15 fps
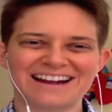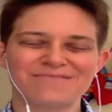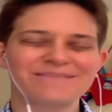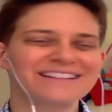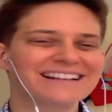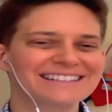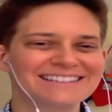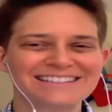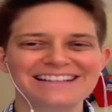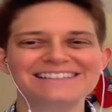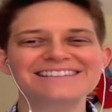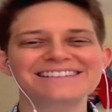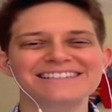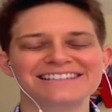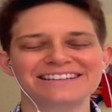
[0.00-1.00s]
I mean,
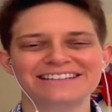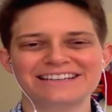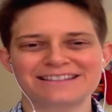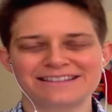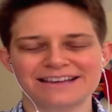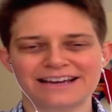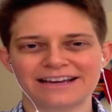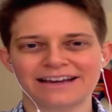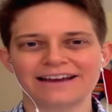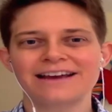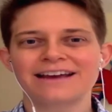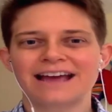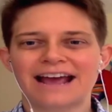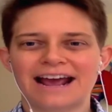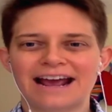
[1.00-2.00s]
that's a silly thing.
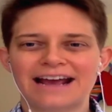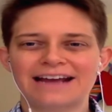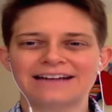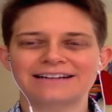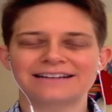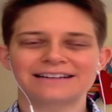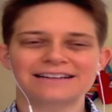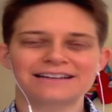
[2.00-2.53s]
And,